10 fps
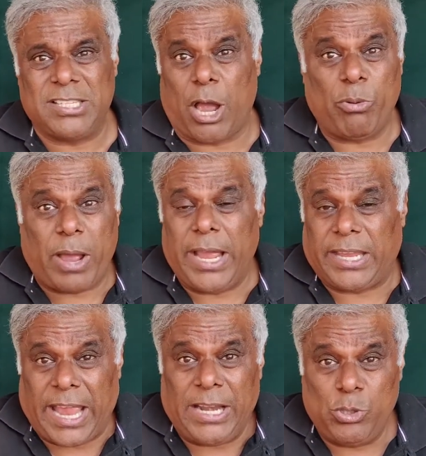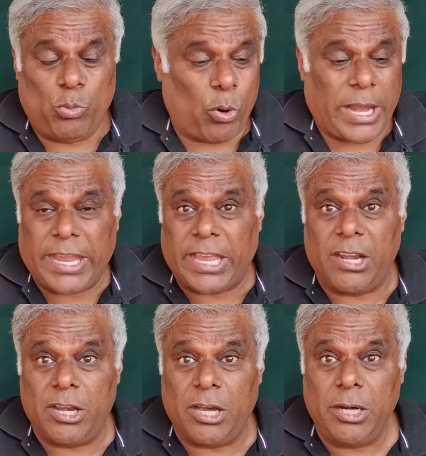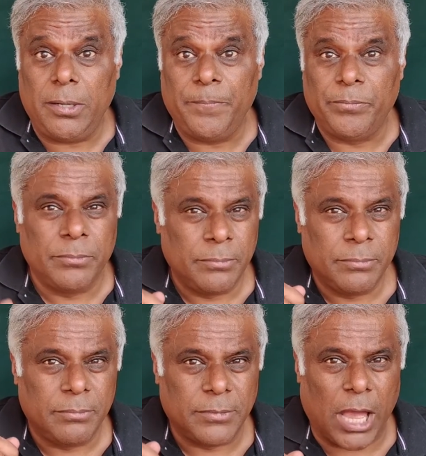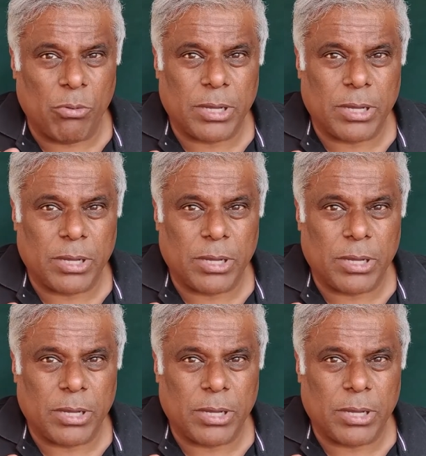how I can do, what I can learn, now